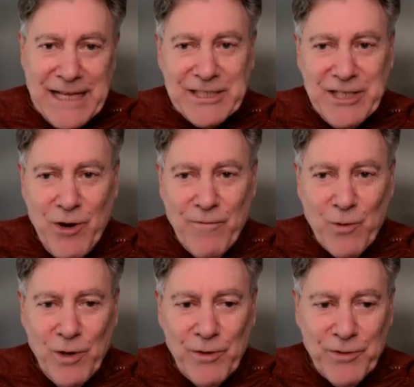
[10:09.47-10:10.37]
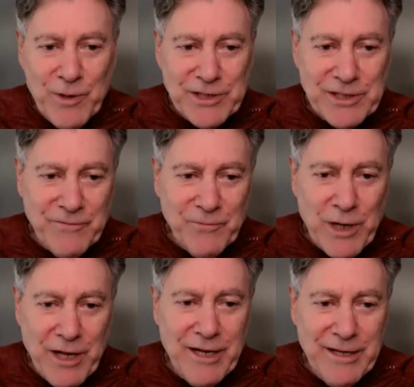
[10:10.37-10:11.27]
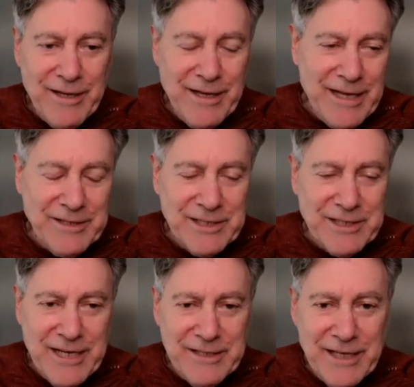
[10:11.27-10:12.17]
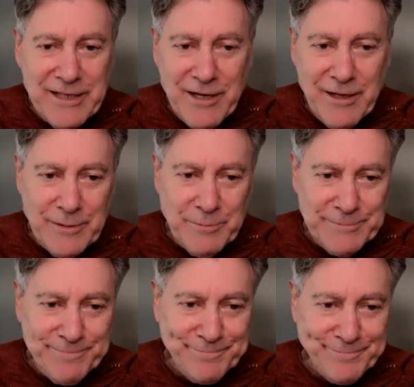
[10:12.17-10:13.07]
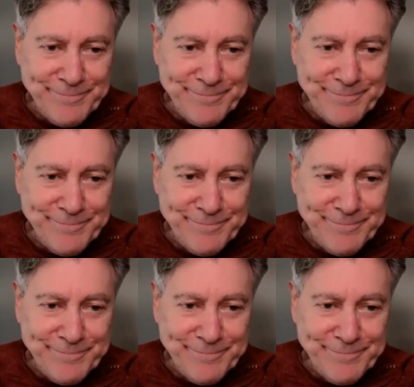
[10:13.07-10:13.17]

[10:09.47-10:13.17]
That's the overall thrust of what I had to say in that column